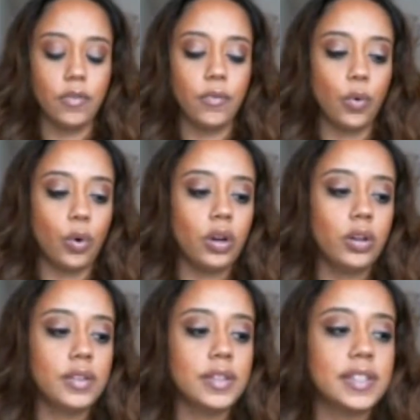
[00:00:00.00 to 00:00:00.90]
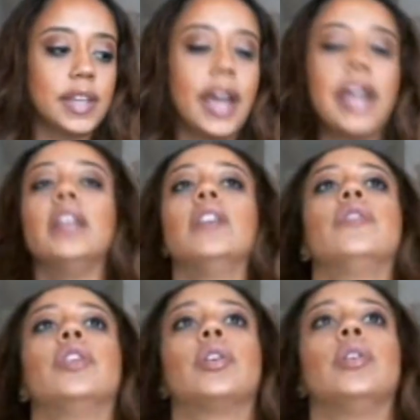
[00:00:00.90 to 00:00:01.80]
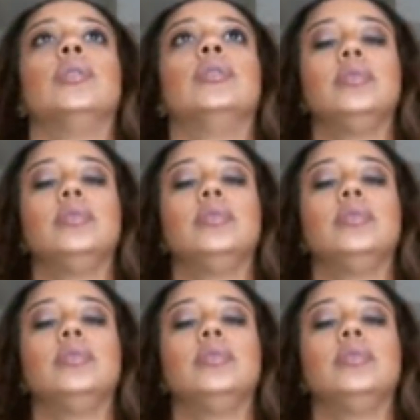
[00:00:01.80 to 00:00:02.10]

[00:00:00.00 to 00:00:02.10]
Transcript: for the sign of Virgo?